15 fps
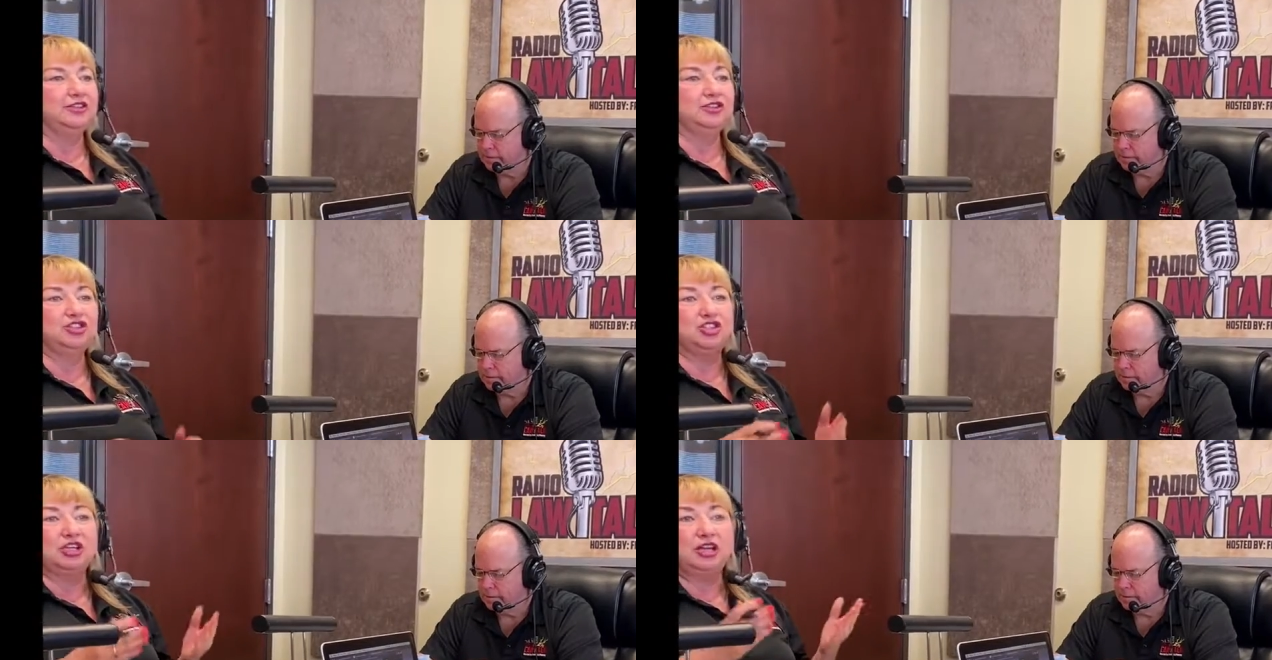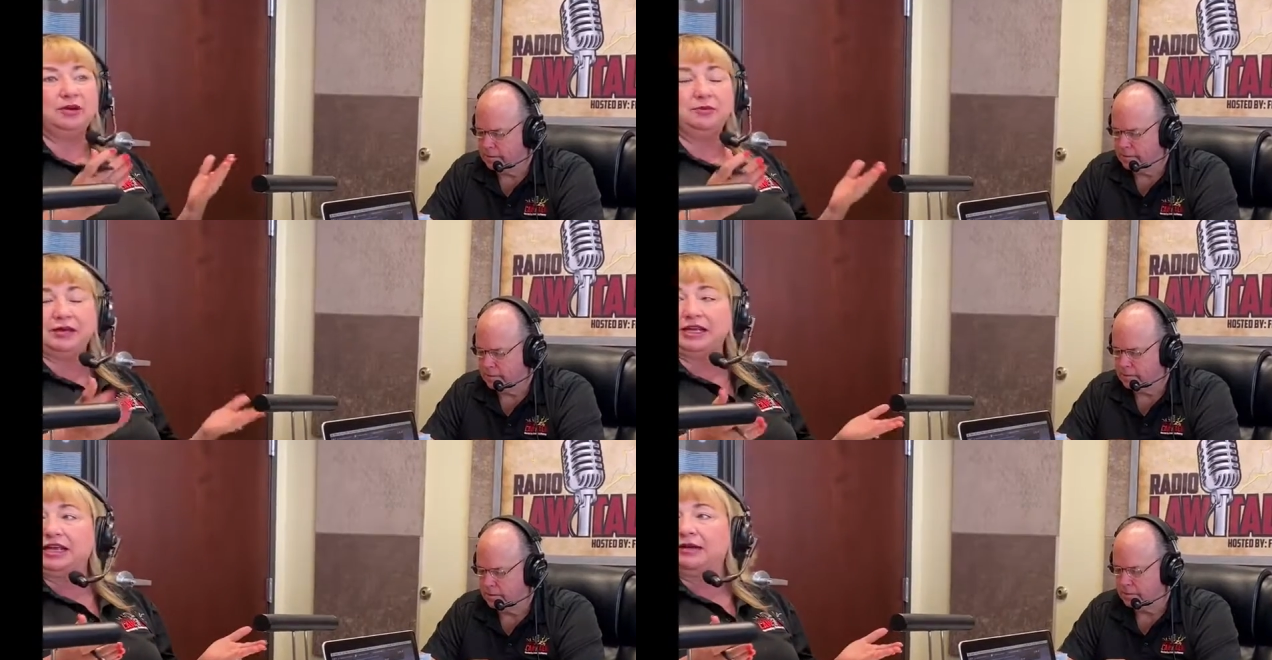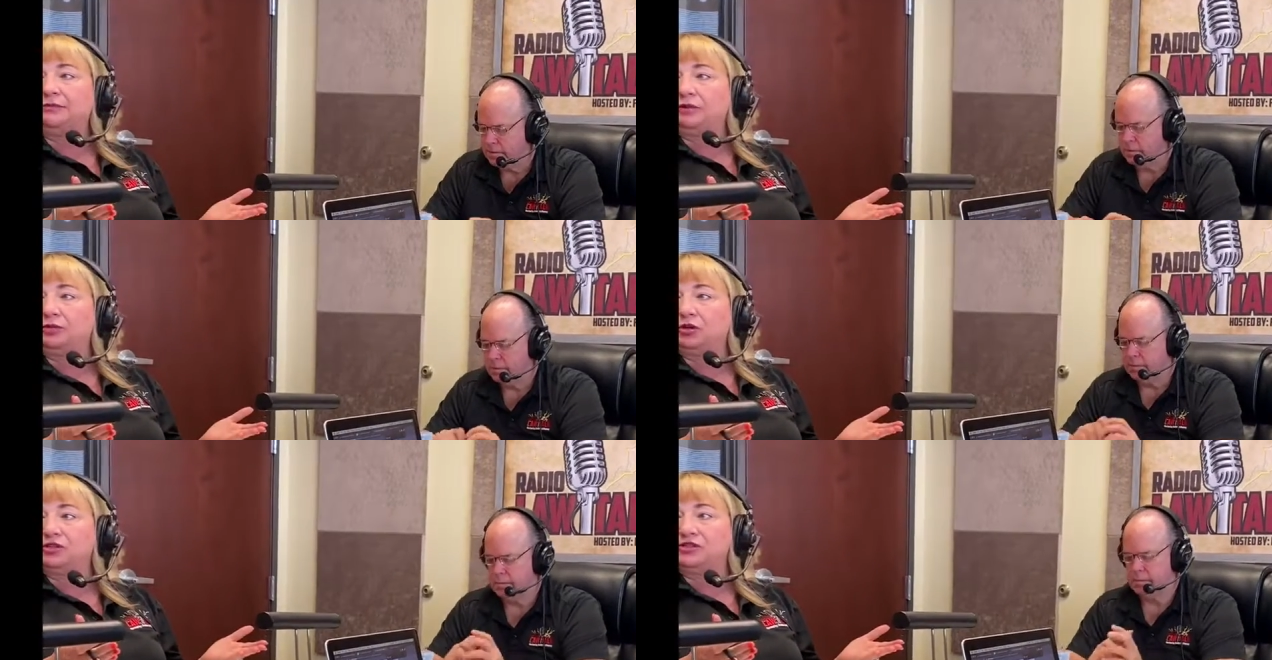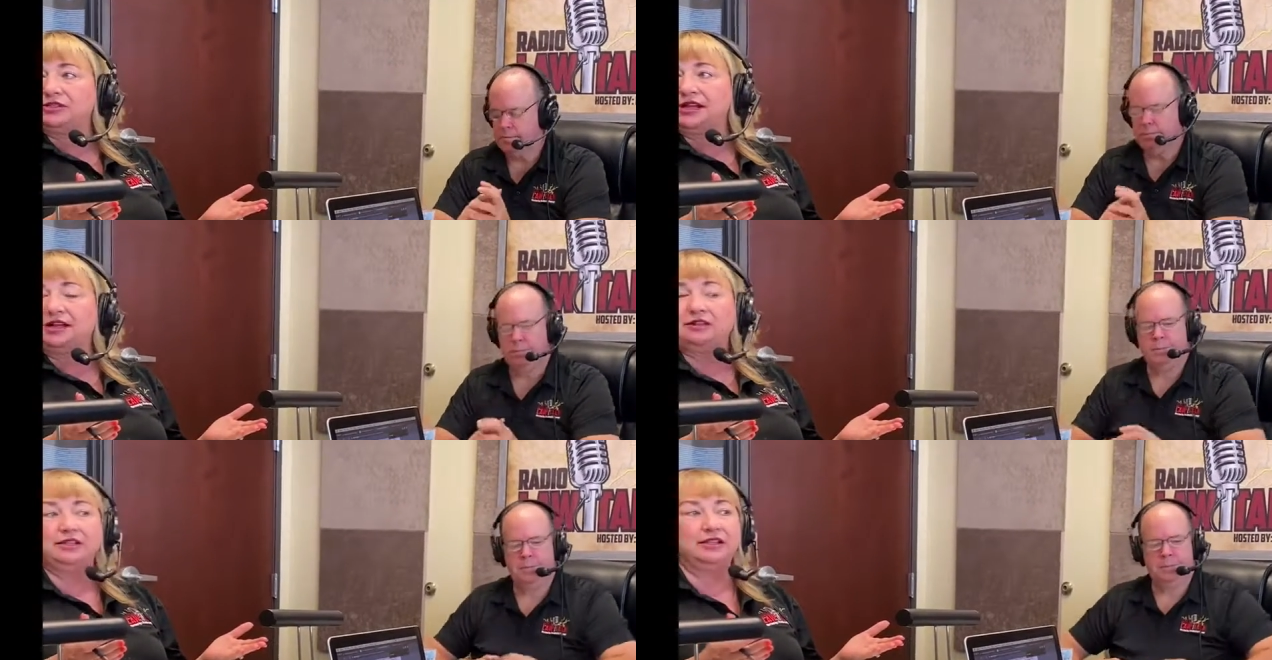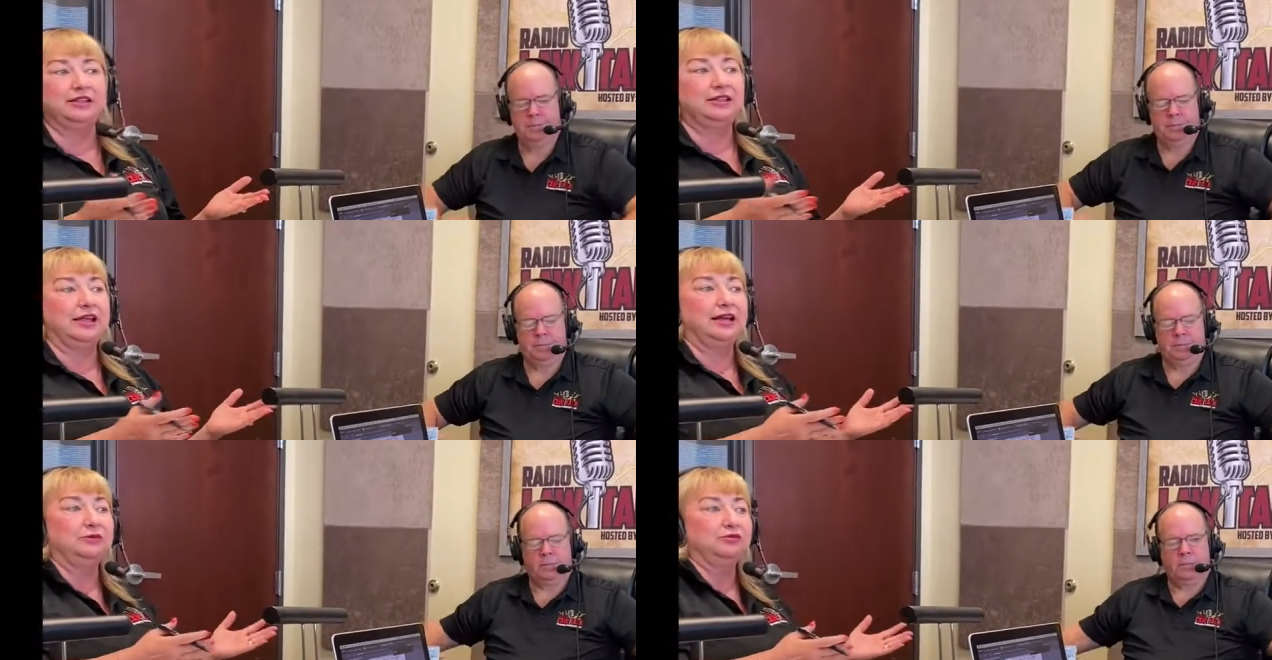Speaker 1: she became the
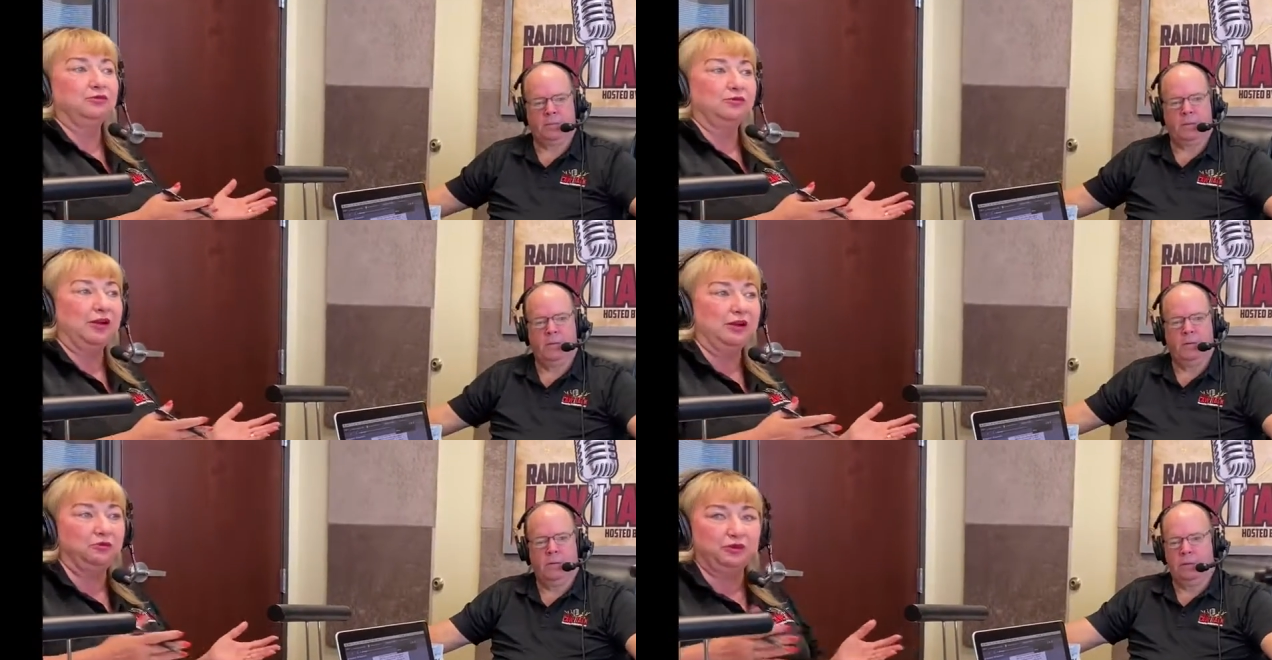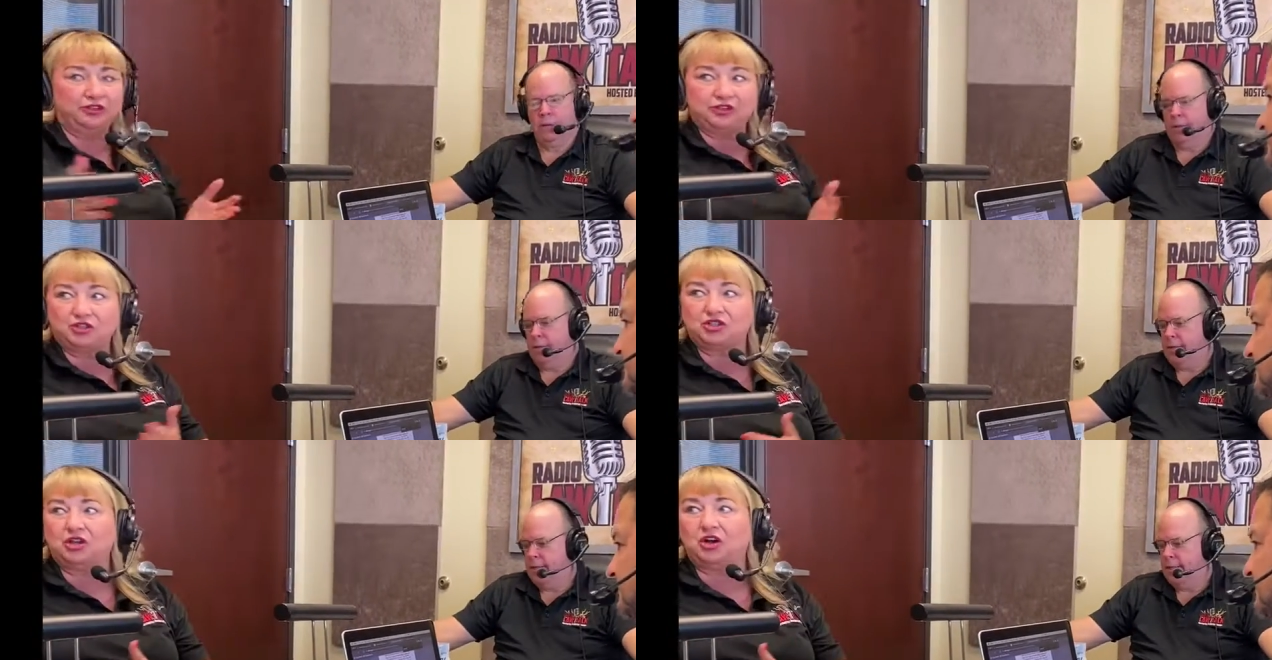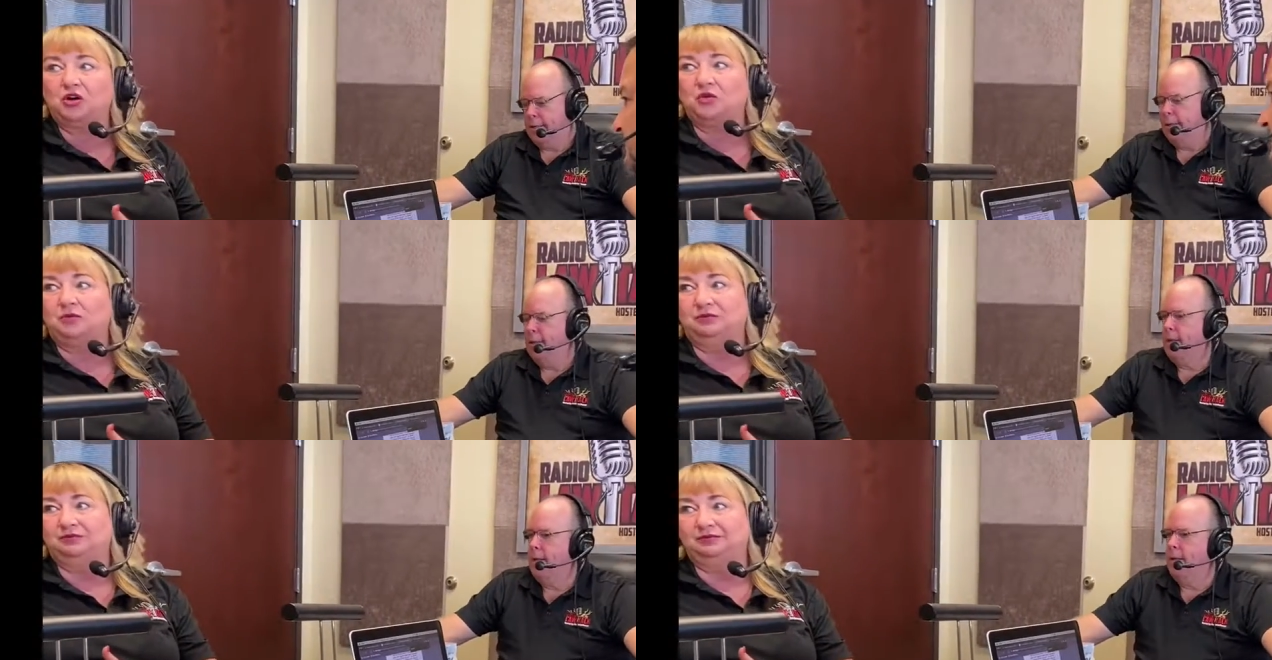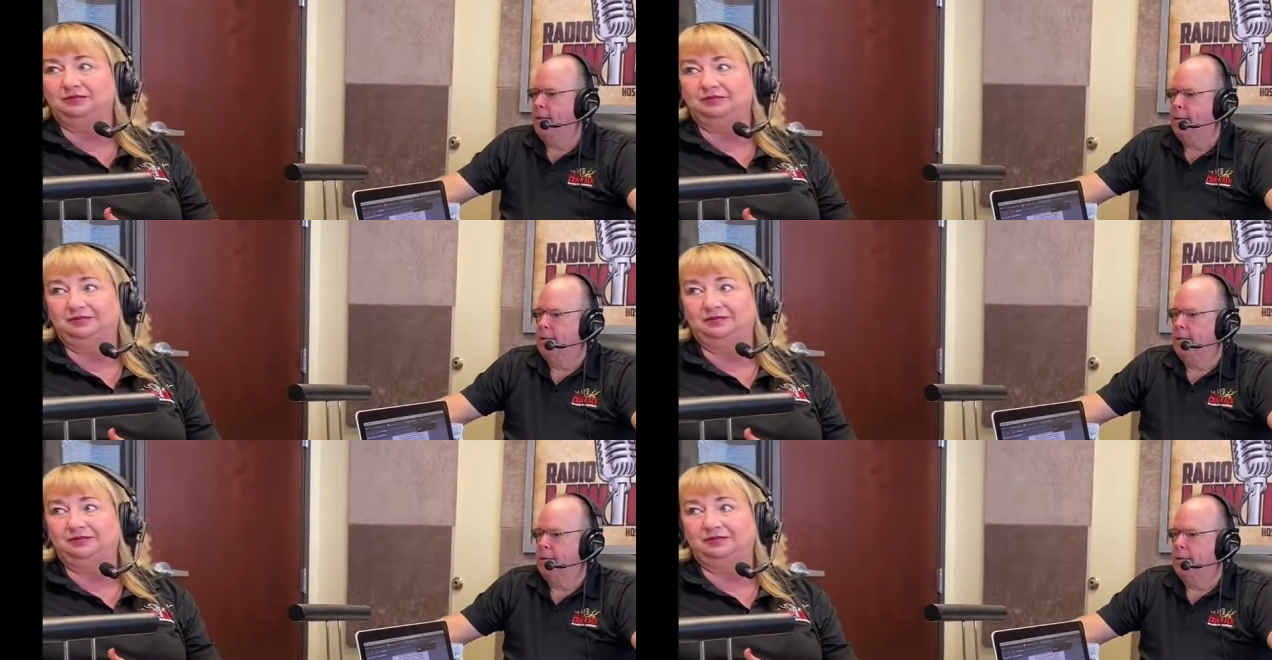personality that ran with the show.